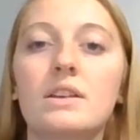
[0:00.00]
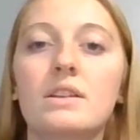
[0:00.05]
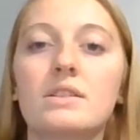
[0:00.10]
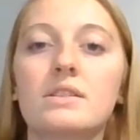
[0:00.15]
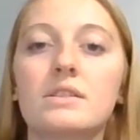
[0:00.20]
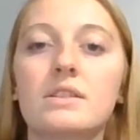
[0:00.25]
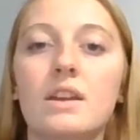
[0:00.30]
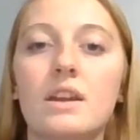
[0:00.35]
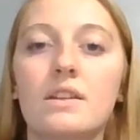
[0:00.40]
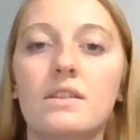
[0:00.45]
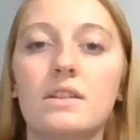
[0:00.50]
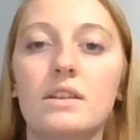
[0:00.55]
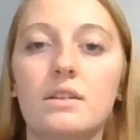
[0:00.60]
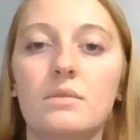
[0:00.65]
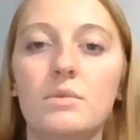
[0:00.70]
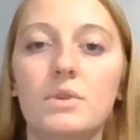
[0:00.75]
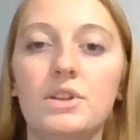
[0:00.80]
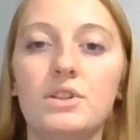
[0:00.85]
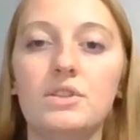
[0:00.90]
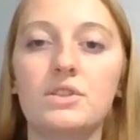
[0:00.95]
scan the
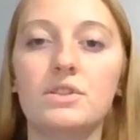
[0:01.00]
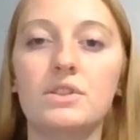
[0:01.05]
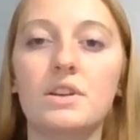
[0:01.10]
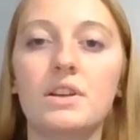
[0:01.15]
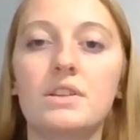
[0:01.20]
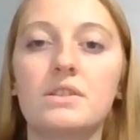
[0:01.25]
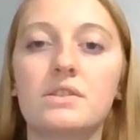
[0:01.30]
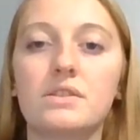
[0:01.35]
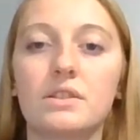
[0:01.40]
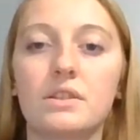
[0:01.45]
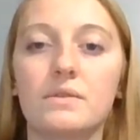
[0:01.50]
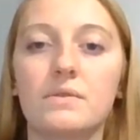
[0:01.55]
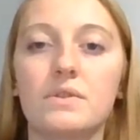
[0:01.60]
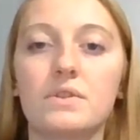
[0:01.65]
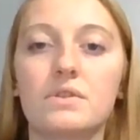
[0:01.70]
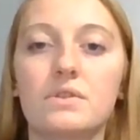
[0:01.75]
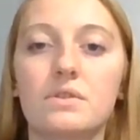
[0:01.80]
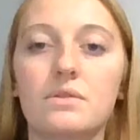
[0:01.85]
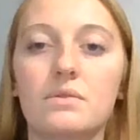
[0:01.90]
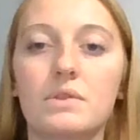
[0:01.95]
image and deliver
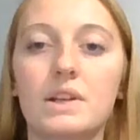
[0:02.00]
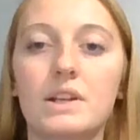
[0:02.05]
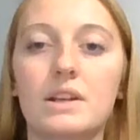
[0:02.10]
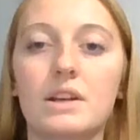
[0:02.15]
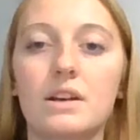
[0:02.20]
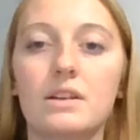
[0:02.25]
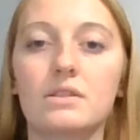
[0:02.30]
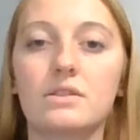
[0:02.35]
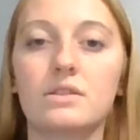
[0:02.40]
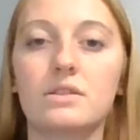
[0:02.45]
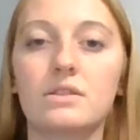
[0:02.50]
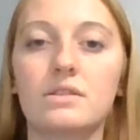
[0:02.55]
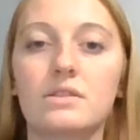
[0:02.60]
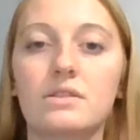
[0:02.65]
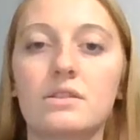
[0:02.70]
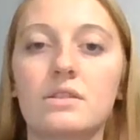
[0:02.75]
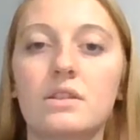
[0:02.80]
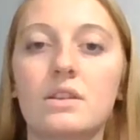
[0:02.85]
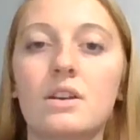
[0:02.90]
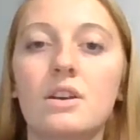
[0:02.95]
it to the
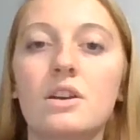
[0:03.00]
radiologist.